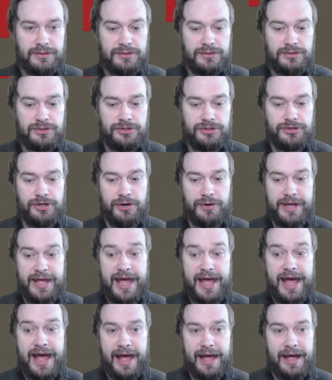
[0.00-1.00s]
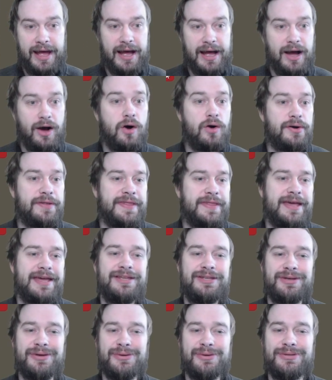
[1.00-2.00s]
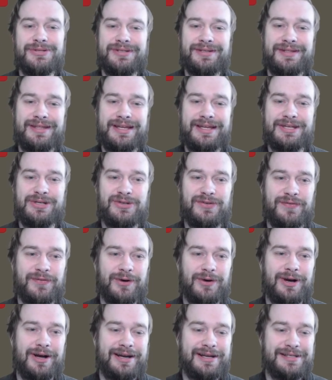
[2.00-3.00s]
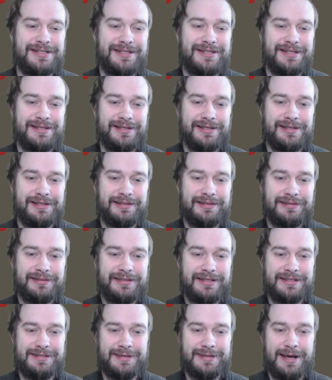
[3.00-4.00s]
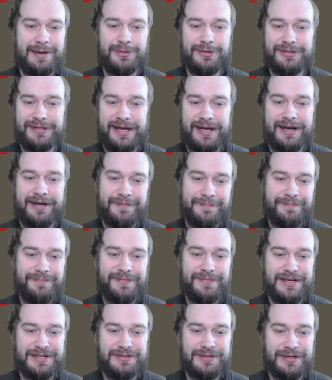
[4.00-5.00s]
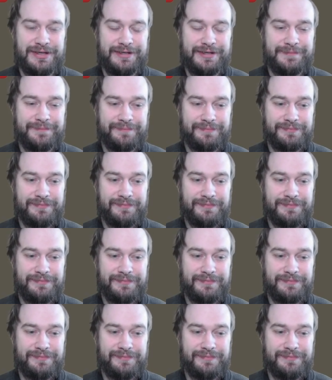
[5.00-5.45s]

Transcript: So yeah. Oh, and they used fraud as the example deck. That's good.